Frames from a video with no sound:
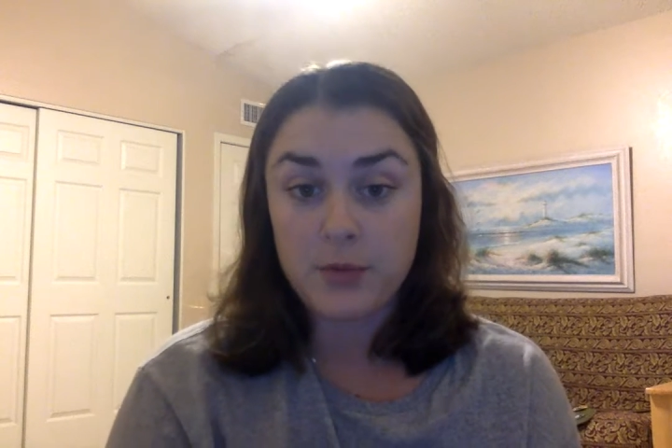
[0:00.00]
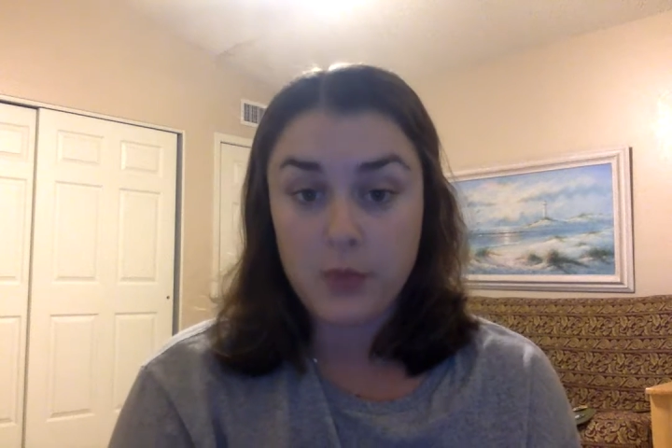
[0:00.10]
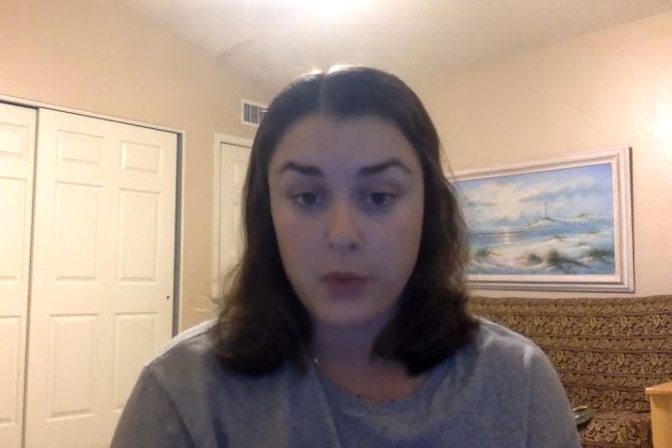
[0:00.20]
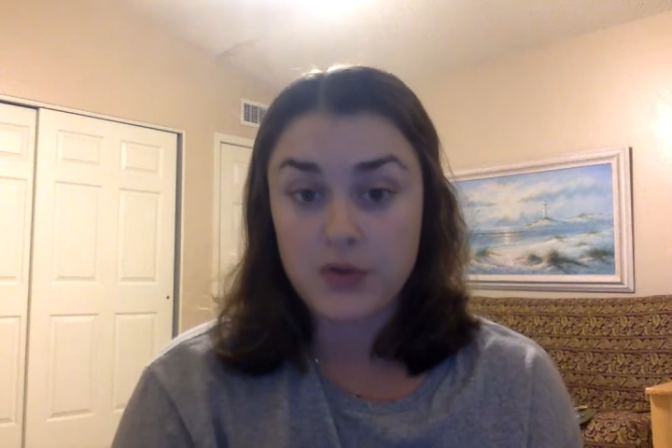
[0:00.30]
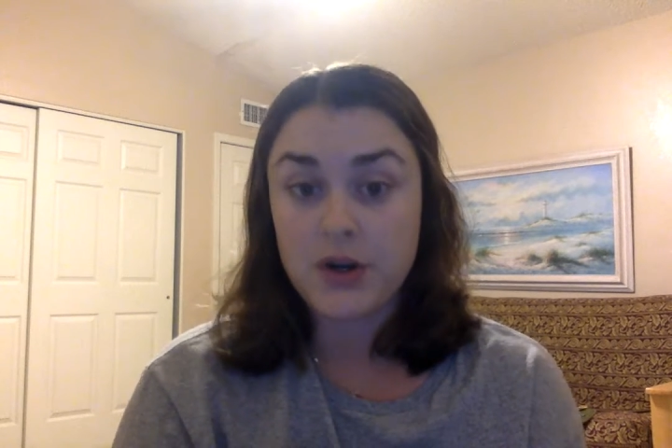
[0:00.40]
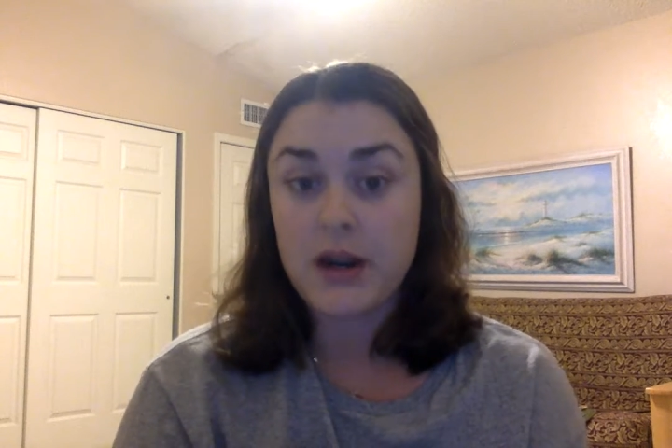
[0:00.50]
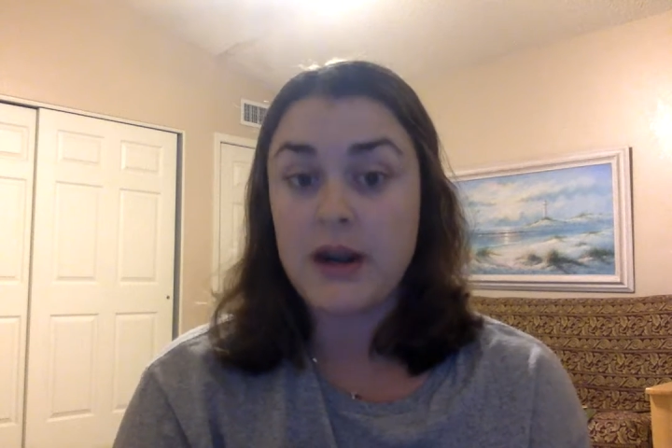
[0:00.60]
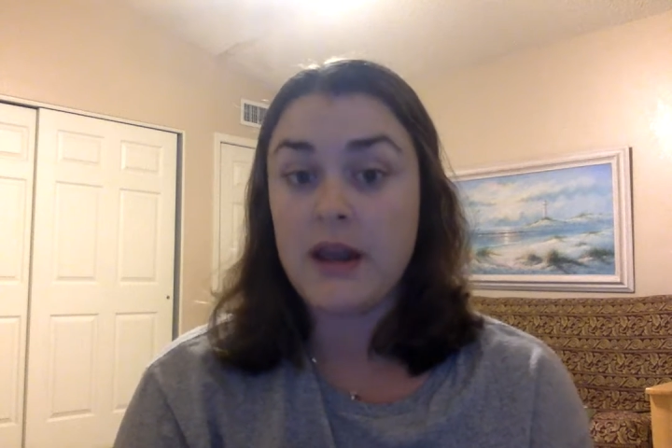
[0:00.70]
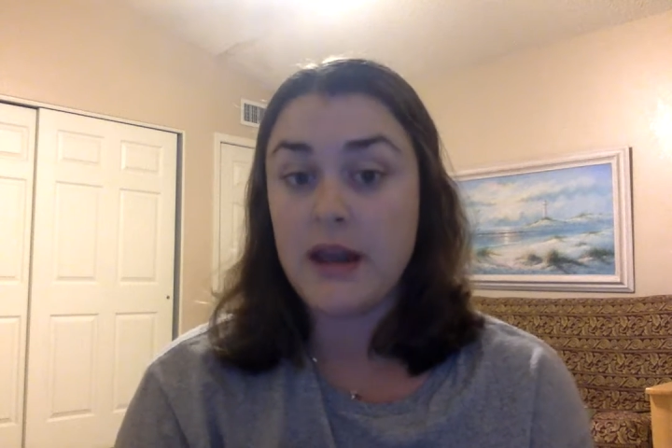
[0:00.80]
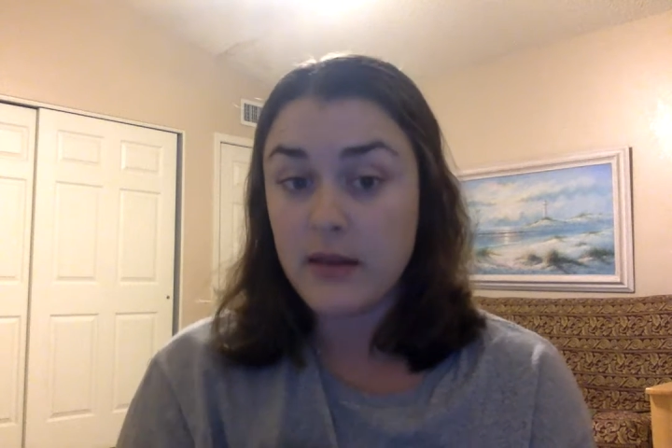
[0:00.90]

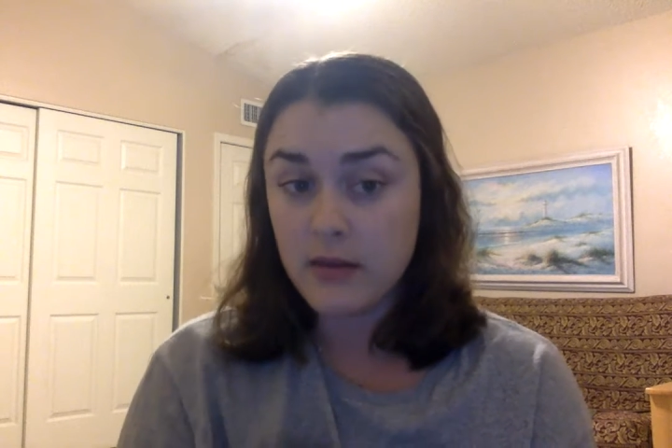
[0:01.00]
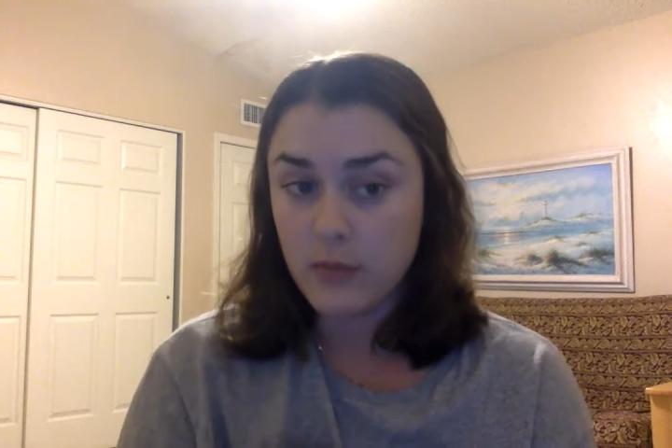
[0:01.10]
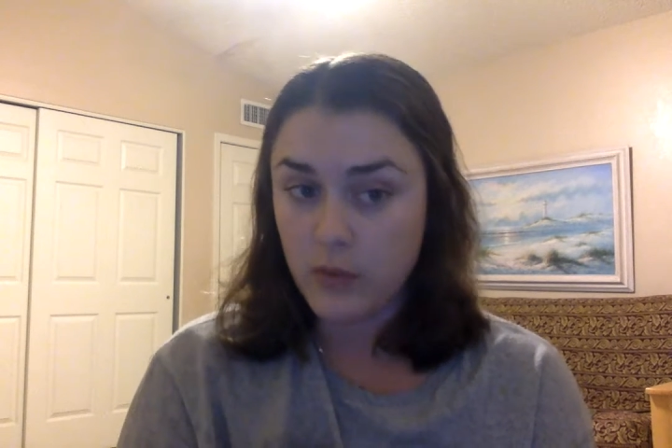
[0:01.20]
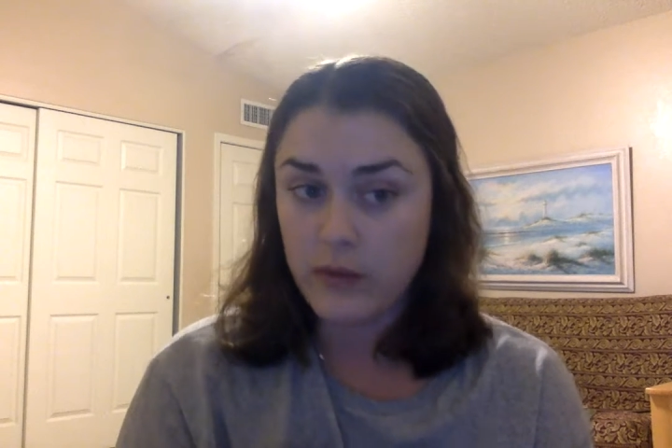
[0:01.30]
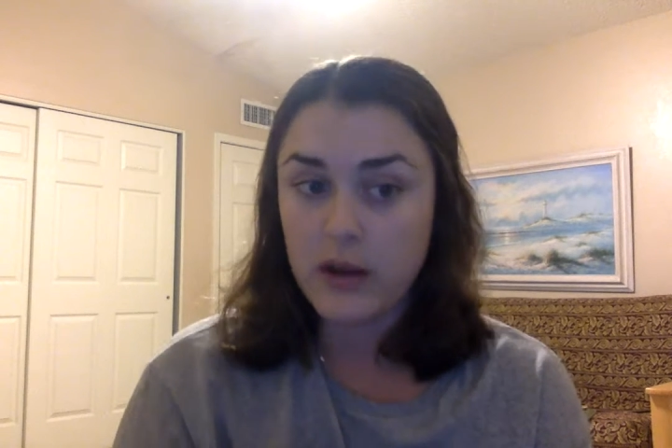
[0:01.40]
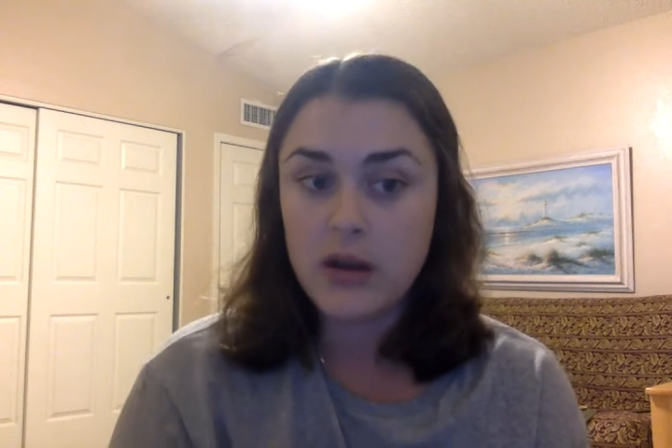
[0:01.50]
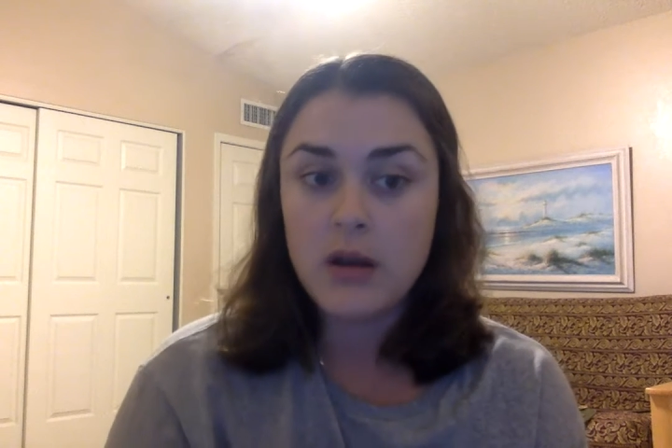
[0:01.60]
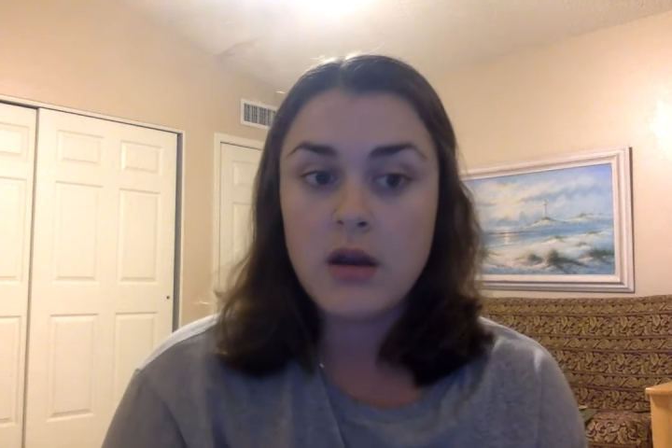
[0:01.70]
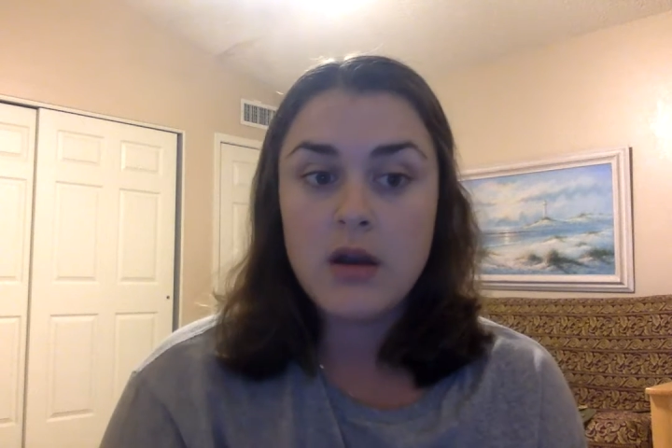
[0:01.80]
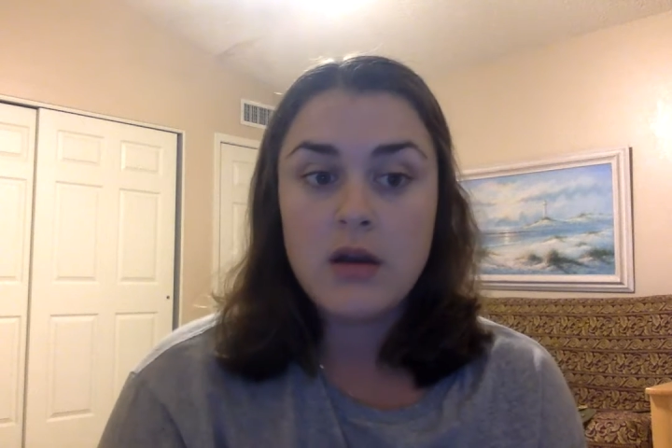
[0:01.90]
portrayed in the movie,
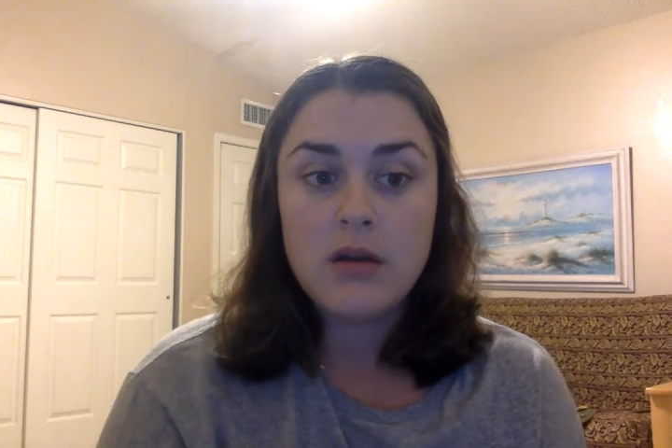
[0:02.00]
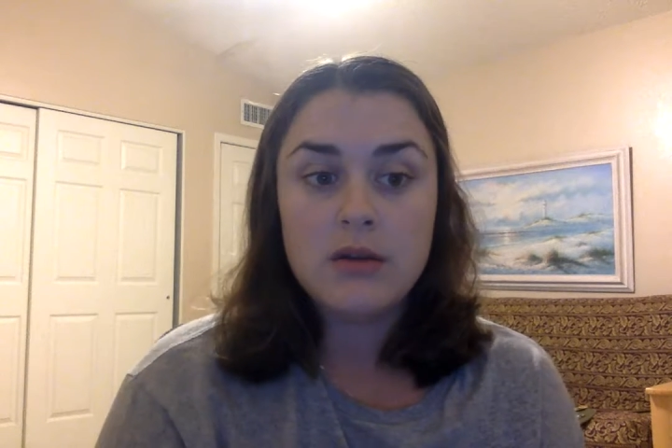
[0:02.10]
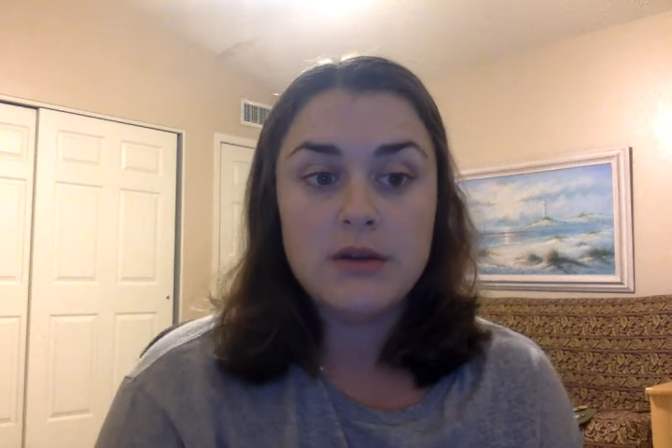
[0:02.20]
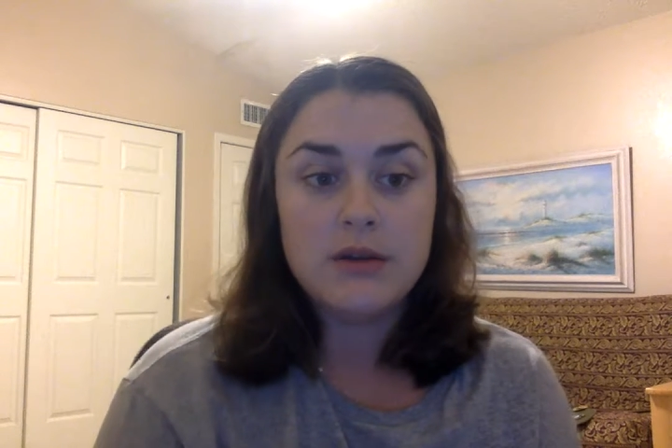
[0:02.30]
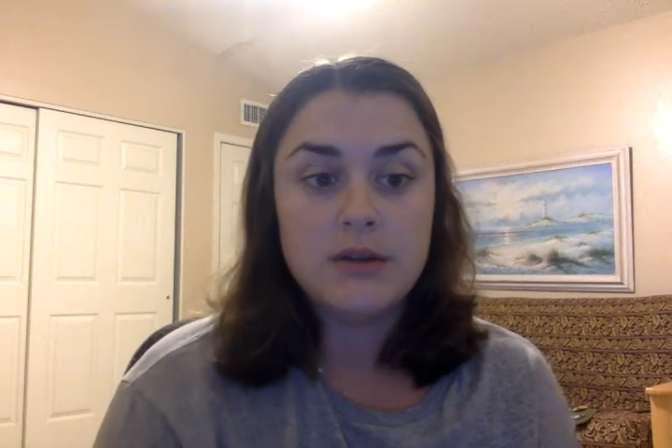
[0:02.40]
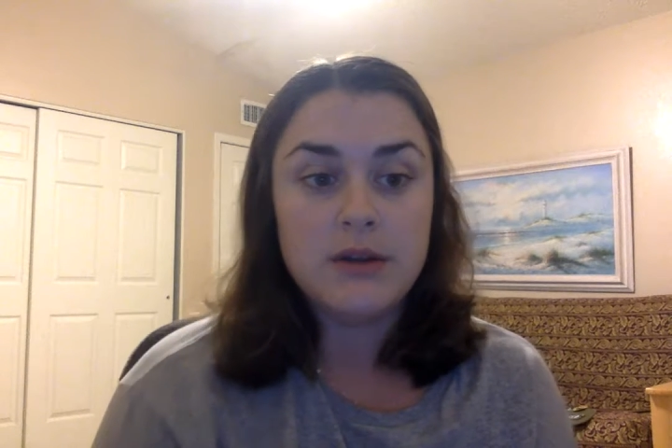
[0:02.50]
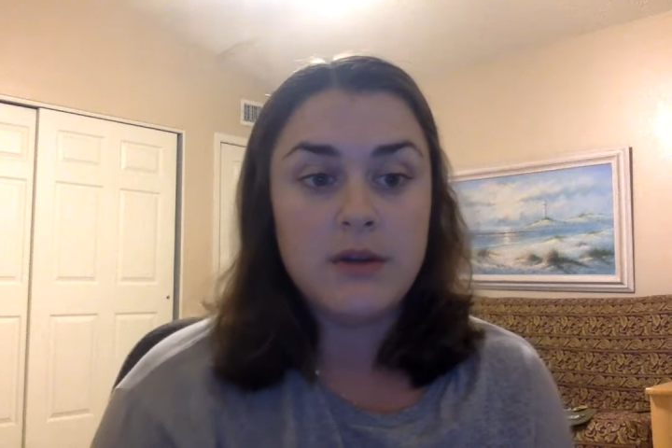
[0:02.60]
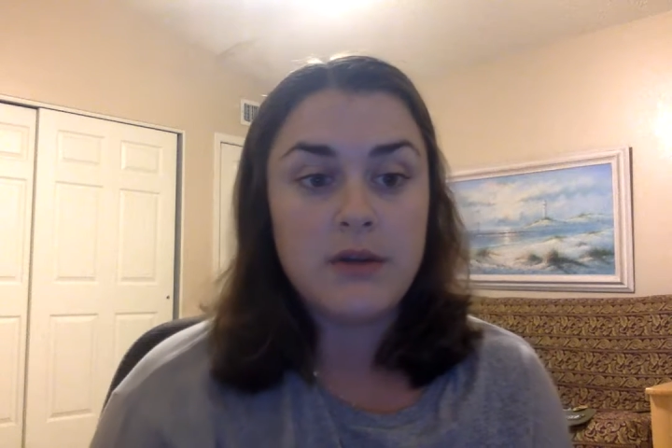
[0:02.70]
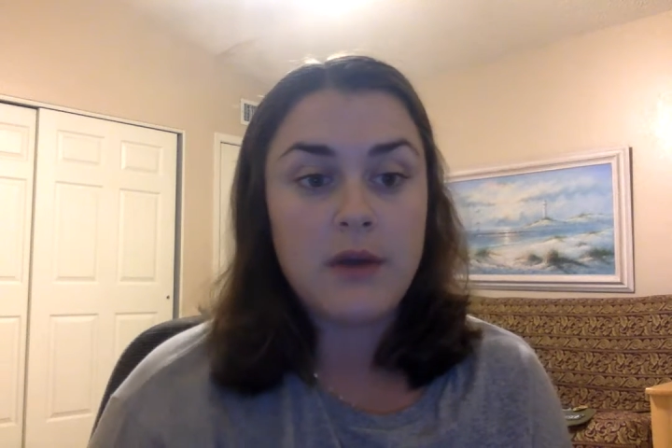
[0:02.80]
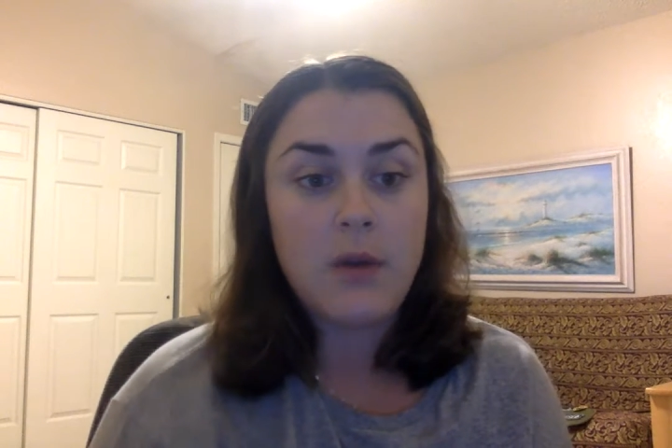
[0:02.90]
do
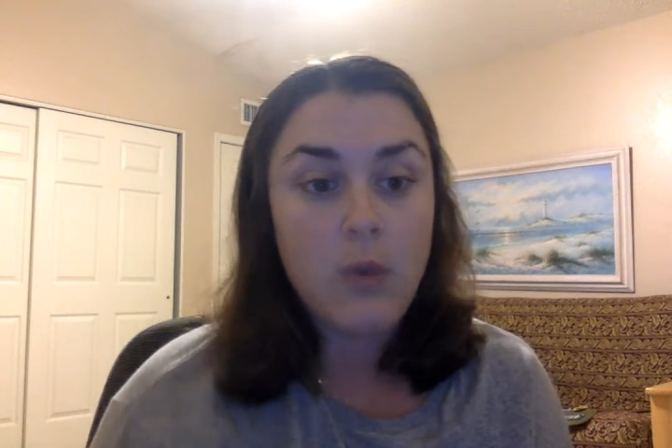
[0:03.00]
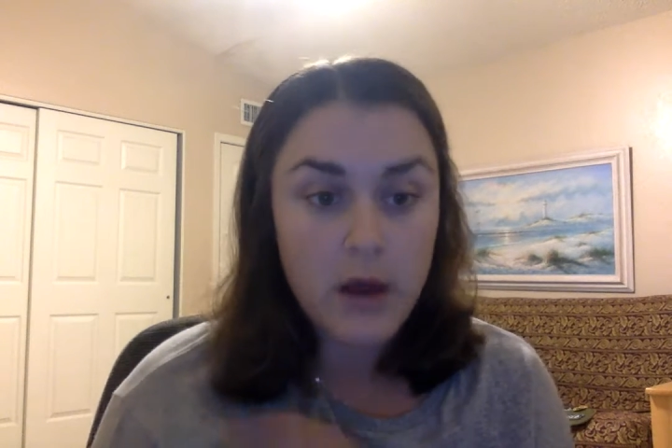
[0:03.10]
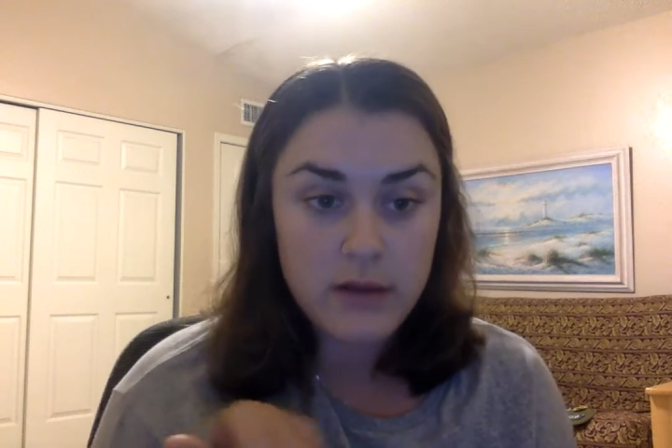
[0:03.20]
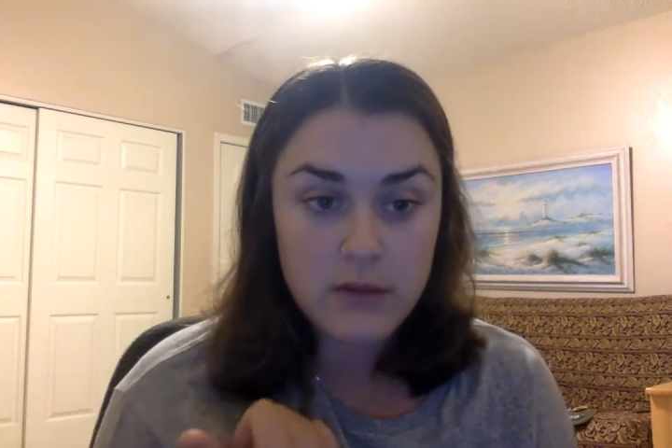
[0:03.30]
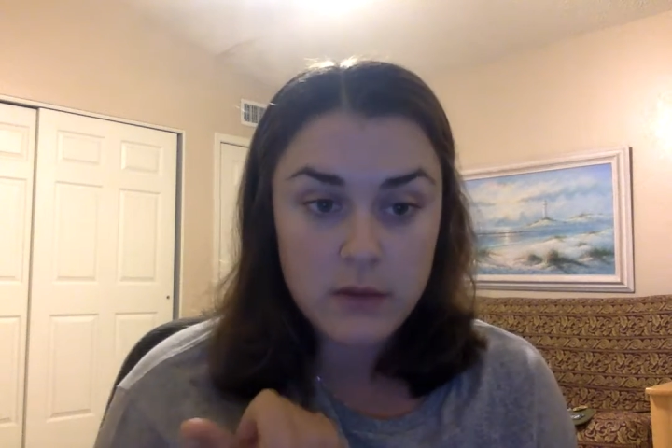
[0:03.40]
you think one,